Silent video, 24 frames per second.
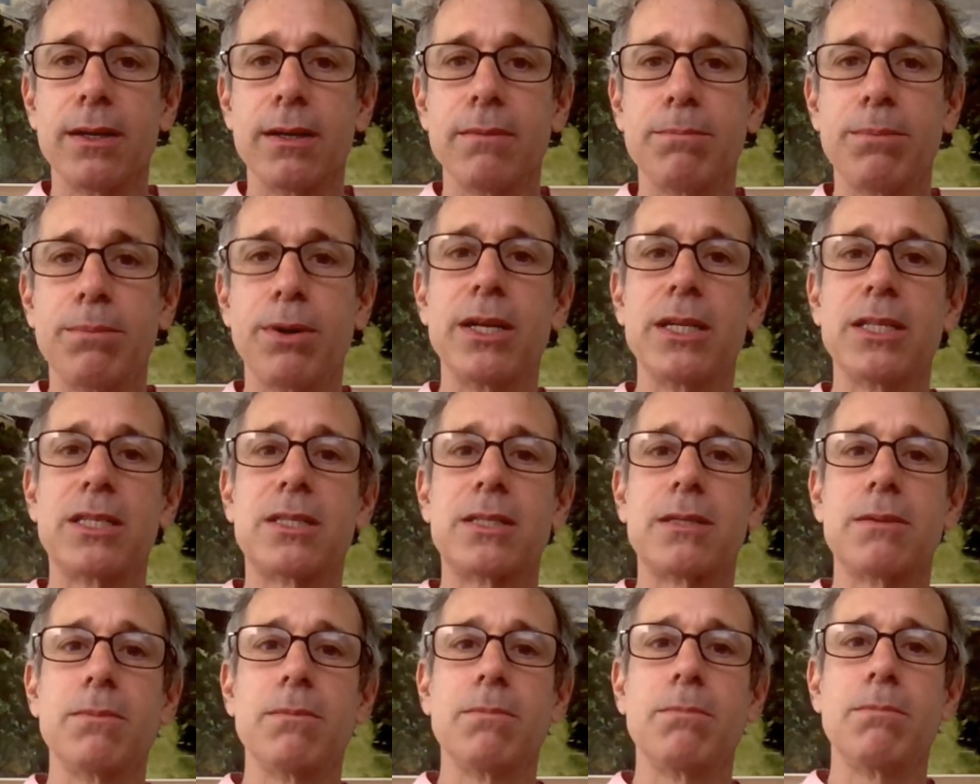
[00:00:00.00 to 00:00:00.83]
But
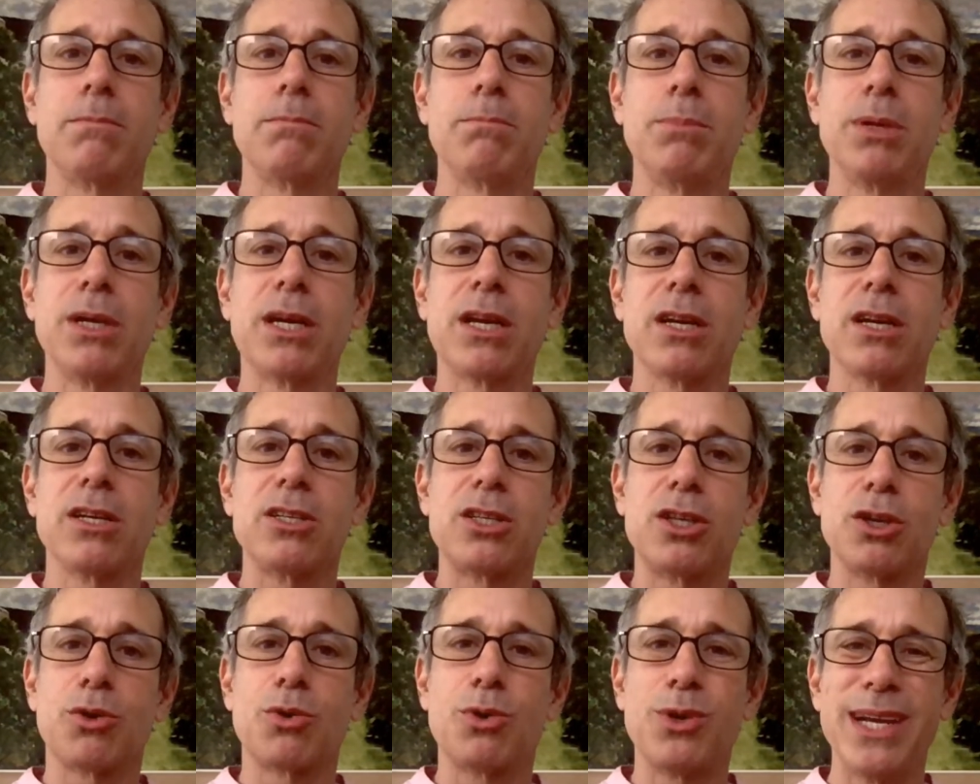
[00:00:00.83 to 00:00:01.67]
it's because
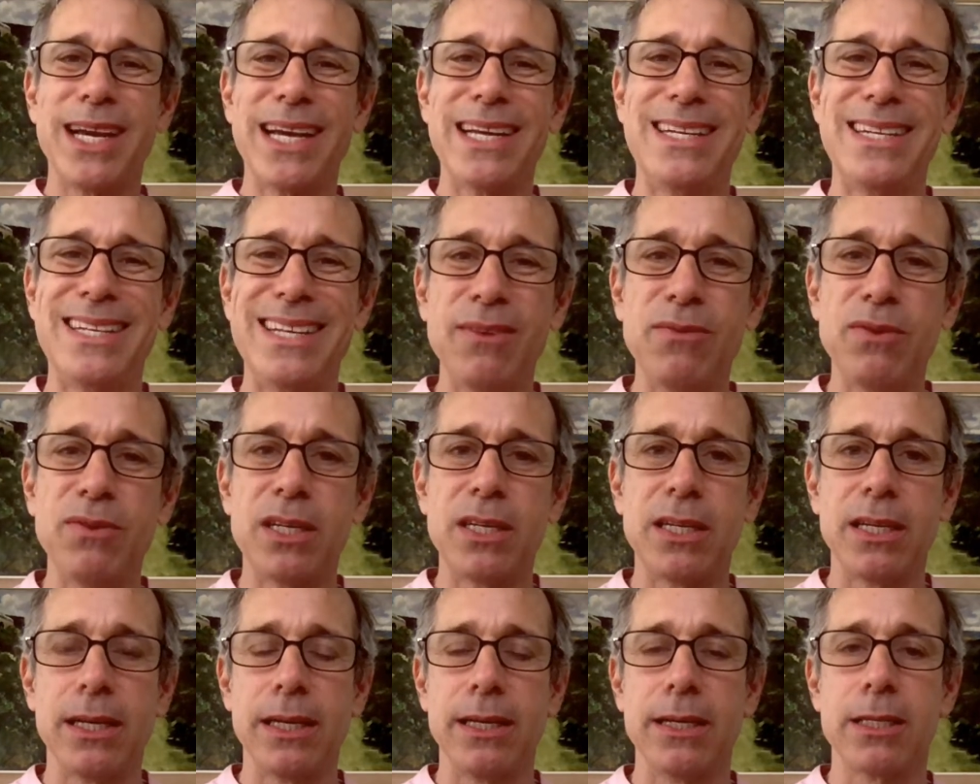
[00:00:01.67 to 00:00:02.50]
the
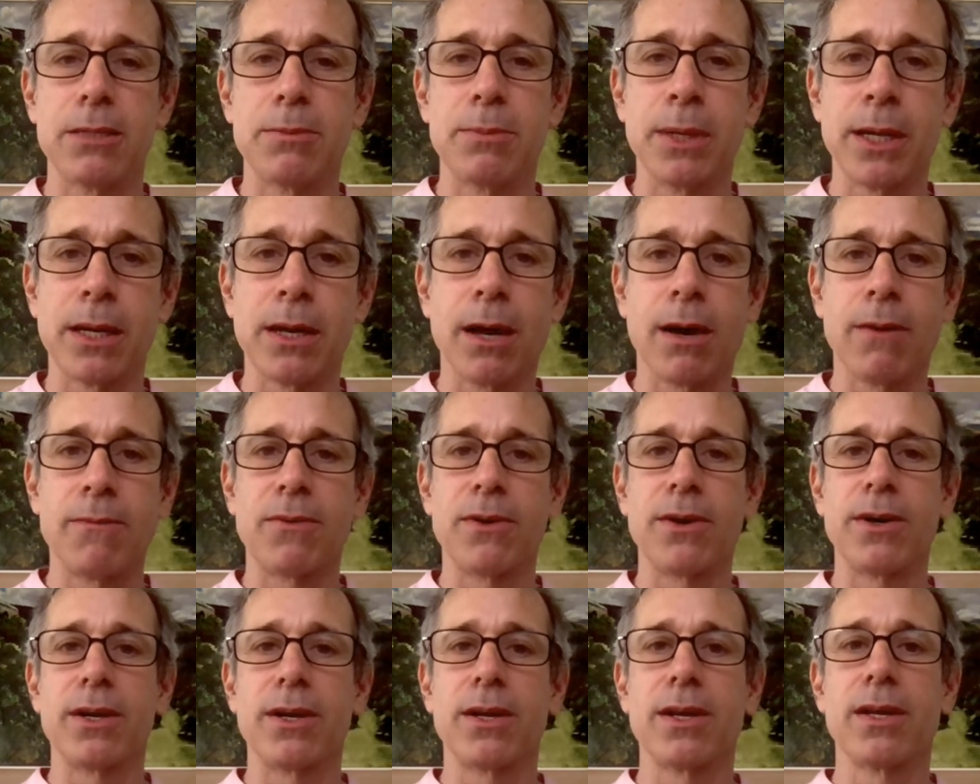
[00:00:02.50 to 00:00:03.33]
creativity has been
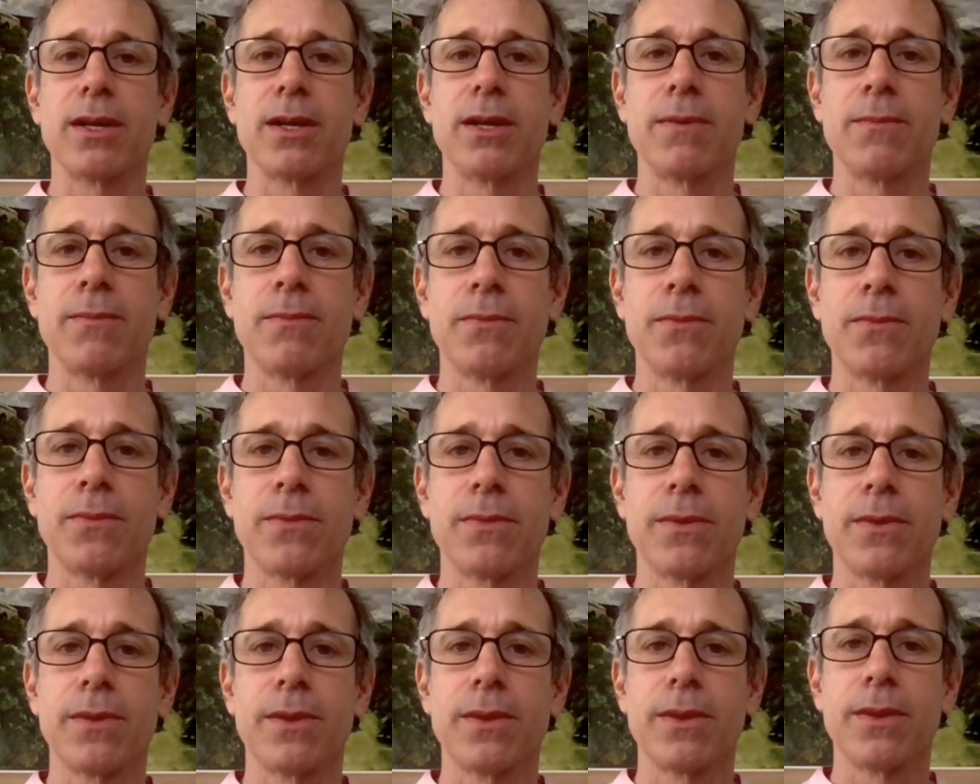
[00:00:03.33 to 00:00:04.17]
covered.
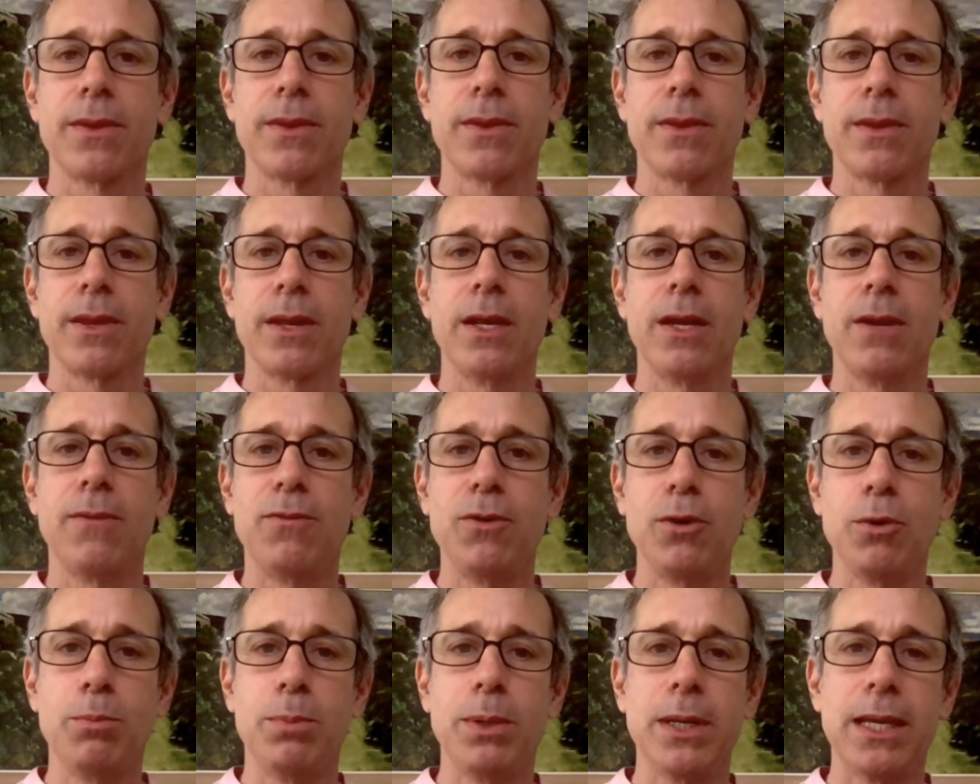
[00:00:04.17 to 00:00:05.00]
And if
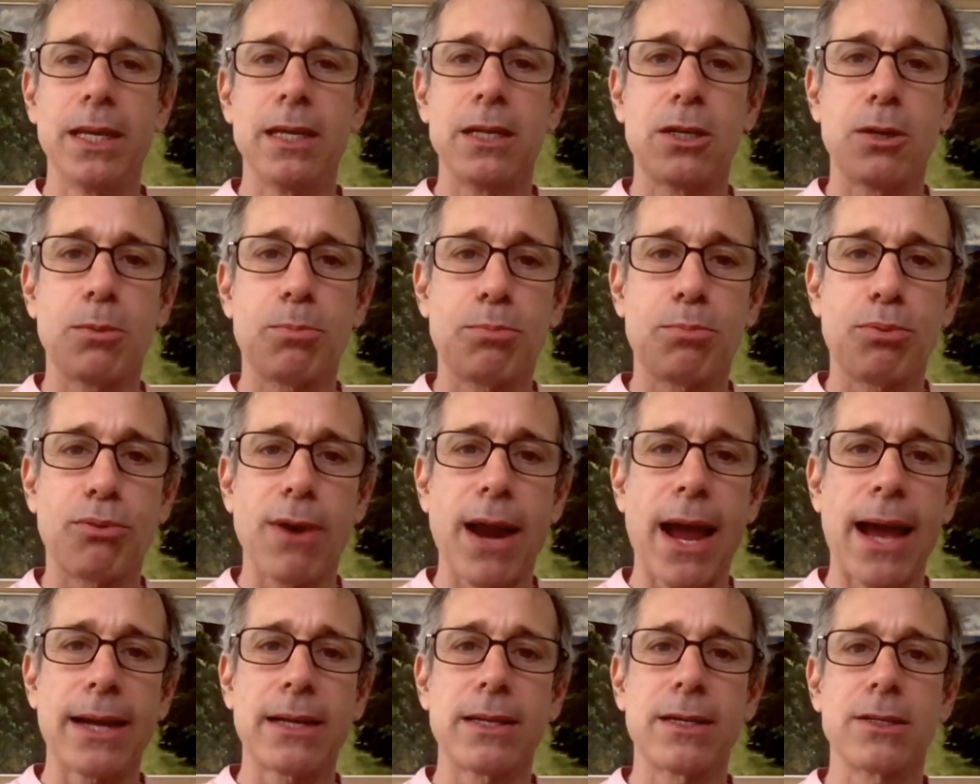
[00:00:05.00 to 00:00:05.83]
you begin to
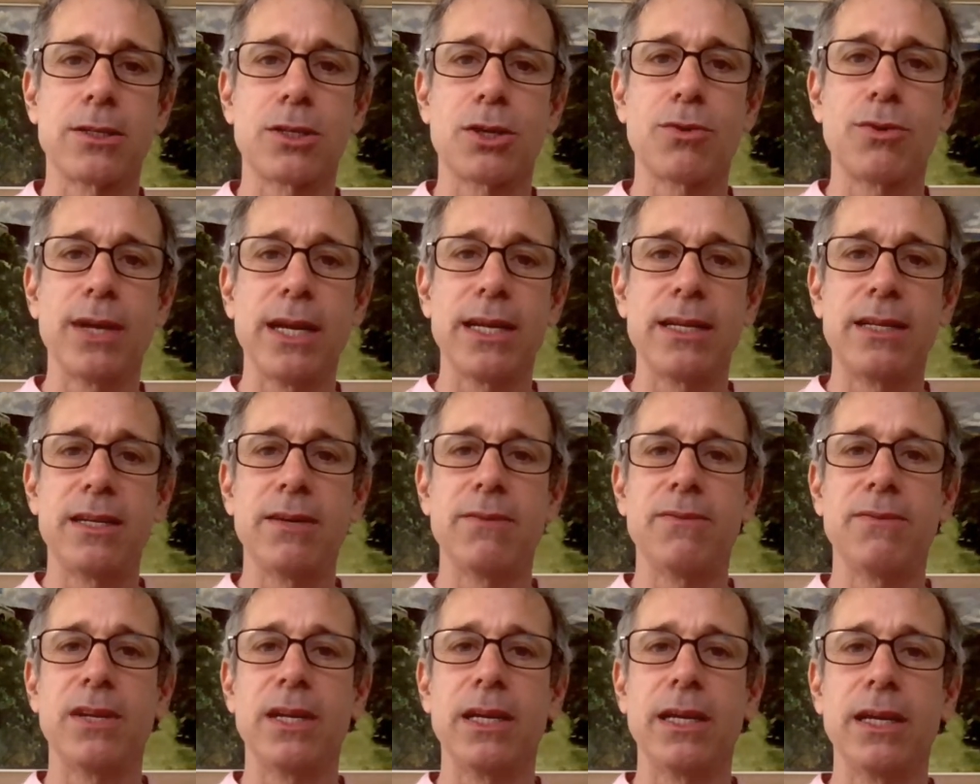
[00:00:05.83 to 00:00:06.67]
practice
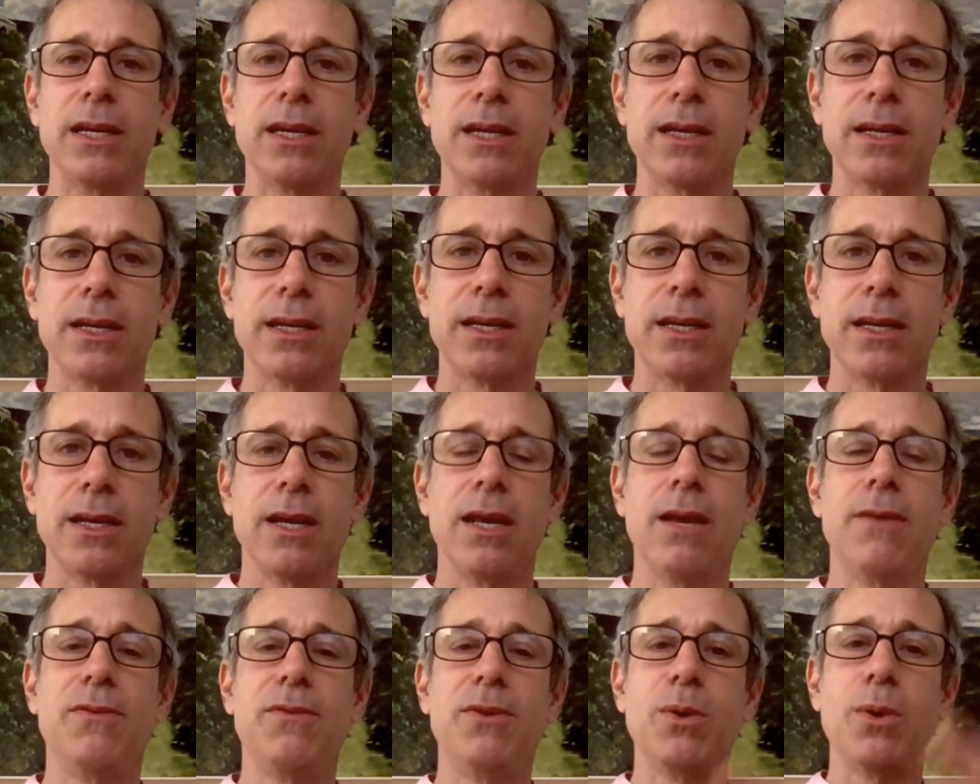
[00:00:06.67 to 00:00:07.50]
creativity,
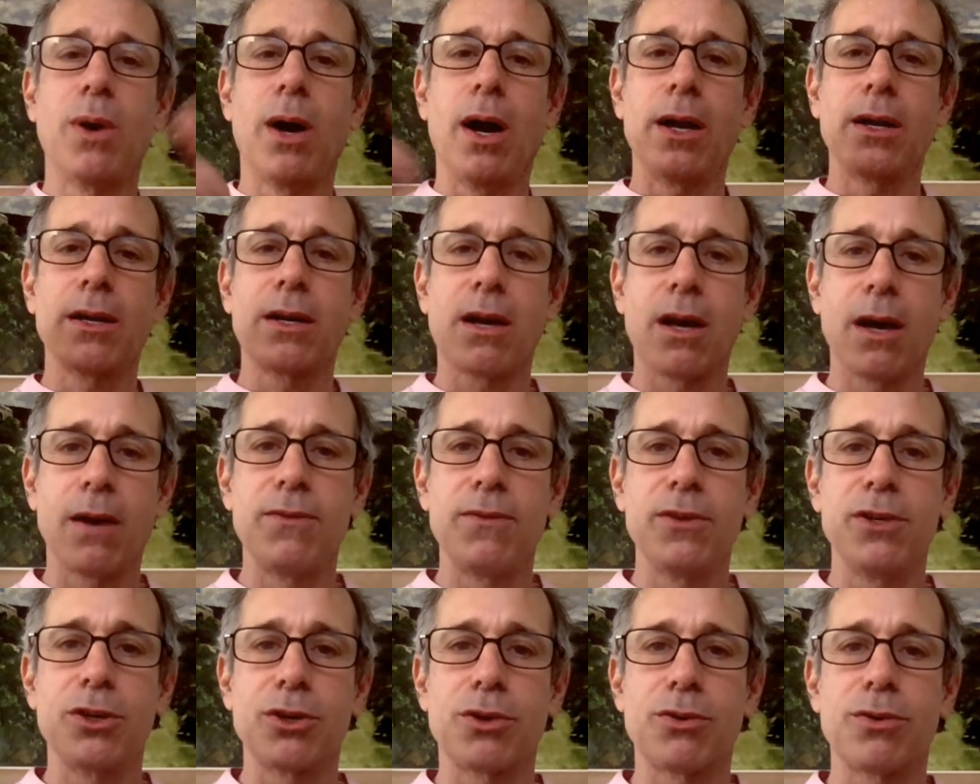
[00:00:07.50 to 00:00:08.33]
if you uncover
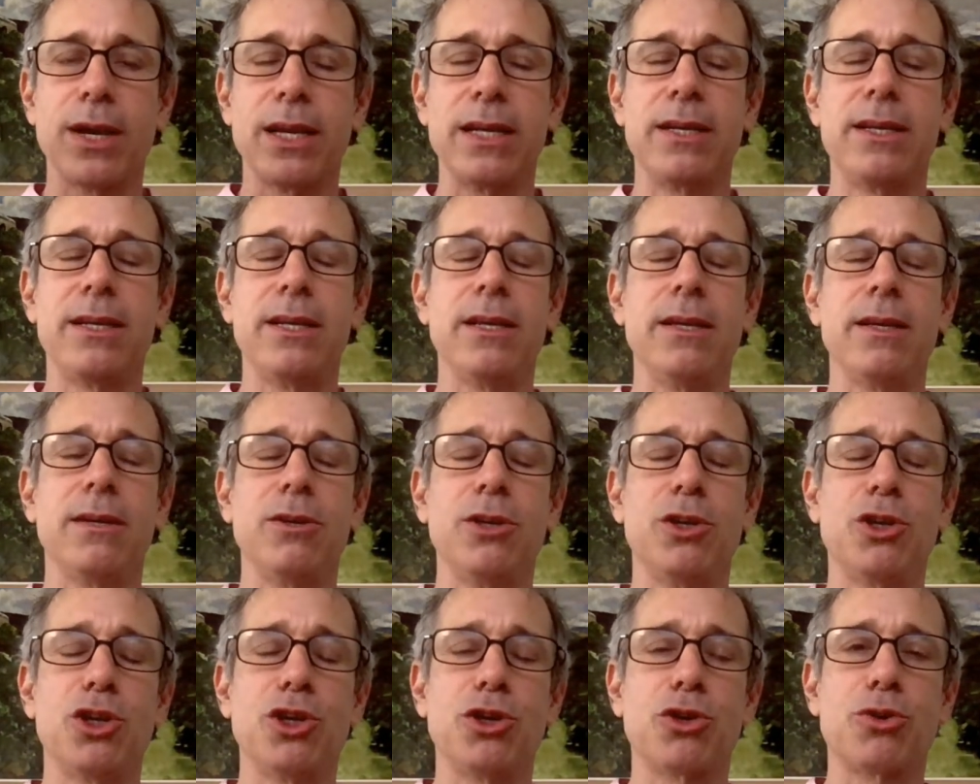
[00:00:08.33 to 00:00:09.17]
your
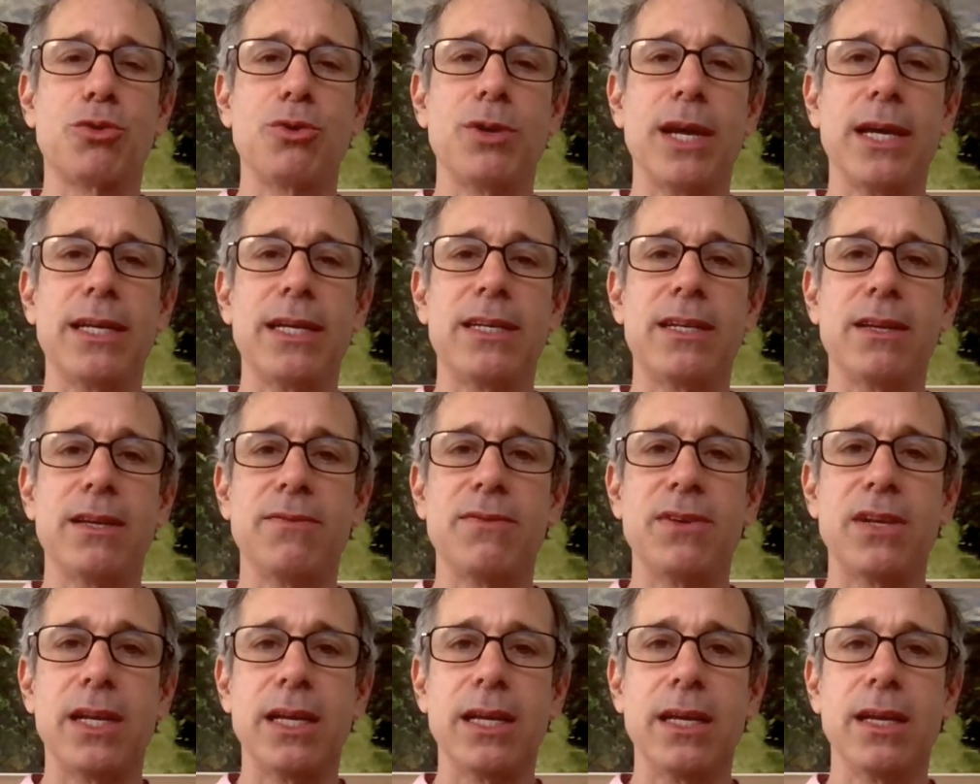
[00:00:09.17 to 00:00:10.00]
creativity,